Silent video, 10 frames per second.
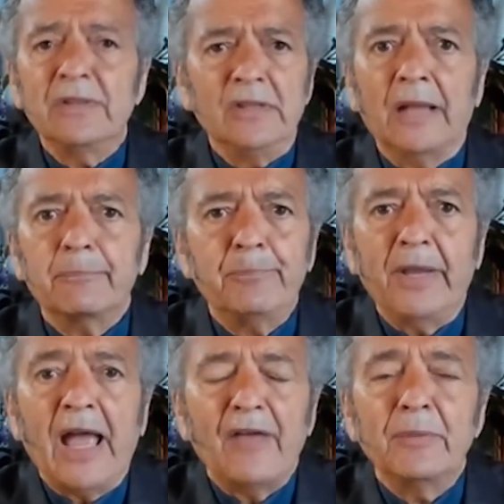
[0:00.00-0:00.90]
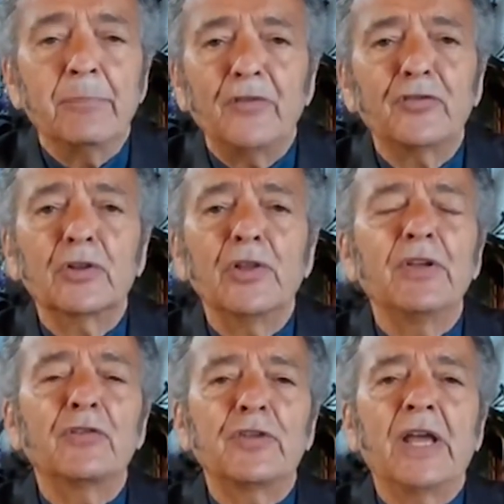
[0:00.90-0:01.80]
not having basic
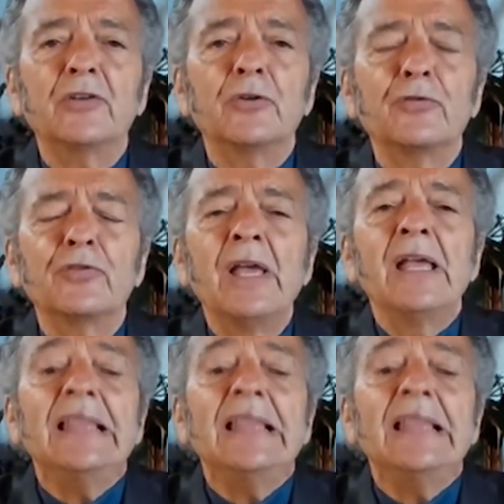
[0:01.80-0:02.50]
living standards,